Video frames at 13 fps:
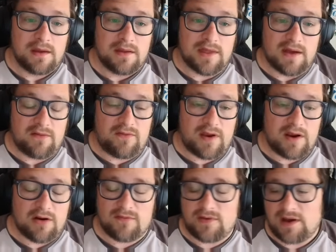that
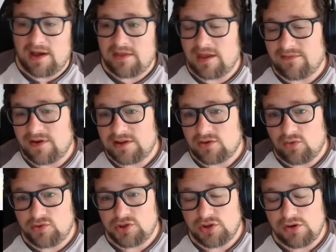verify that if I
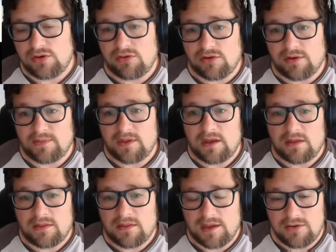told you to do
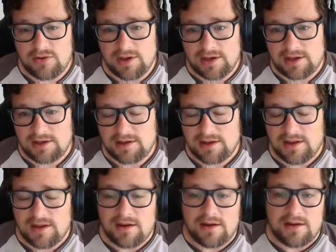something, that you did it.
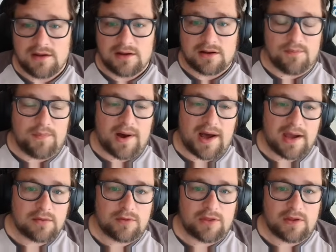
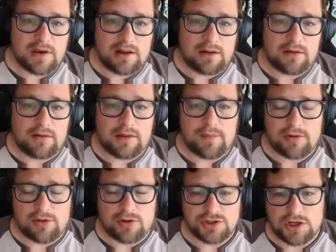Combined with an LLM
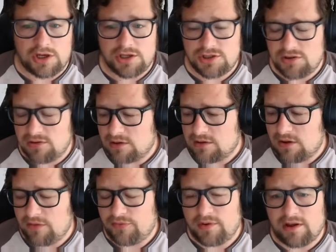as a judge using
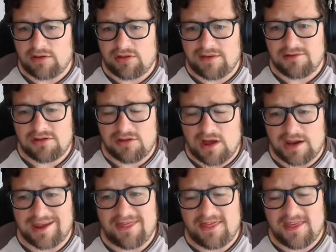Claude 3.7
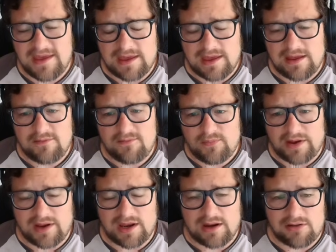Sonnet thinking, I
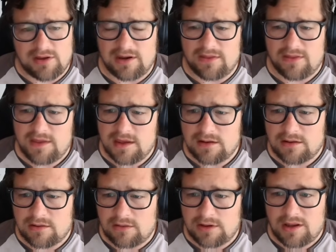got extended thinking
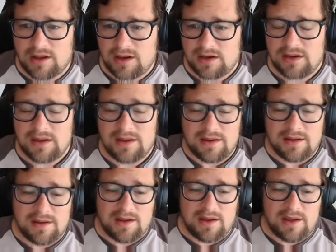turned on,
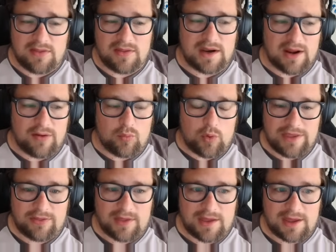and then I
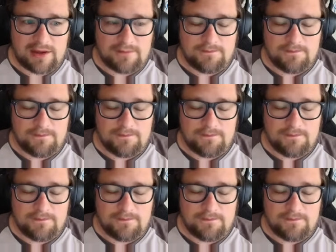weight that.